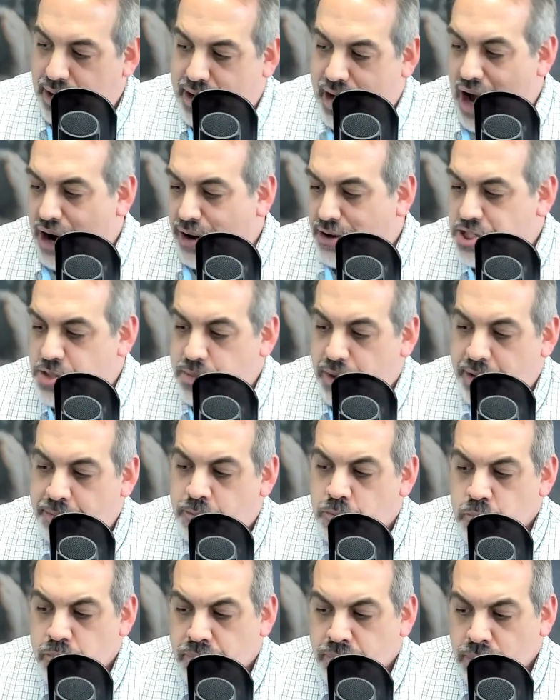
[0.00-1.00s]

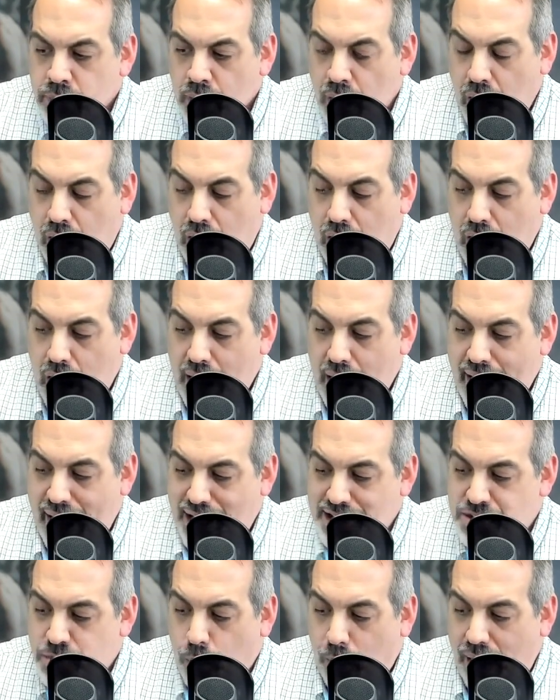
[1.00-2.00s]
congressmen
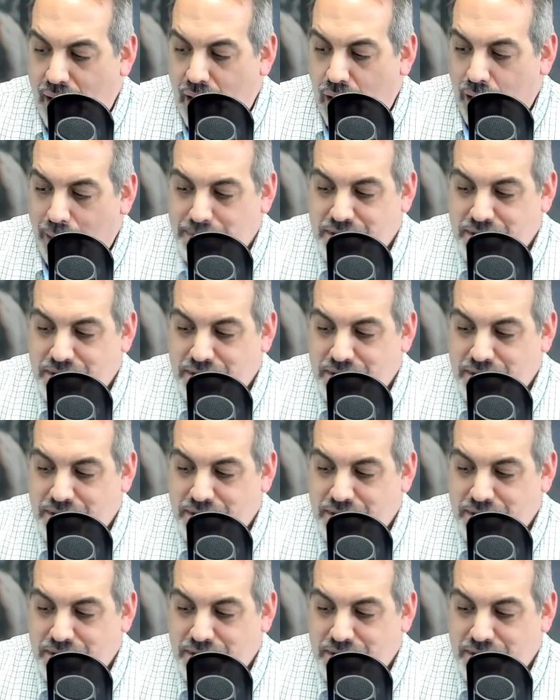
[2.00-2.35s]
as well.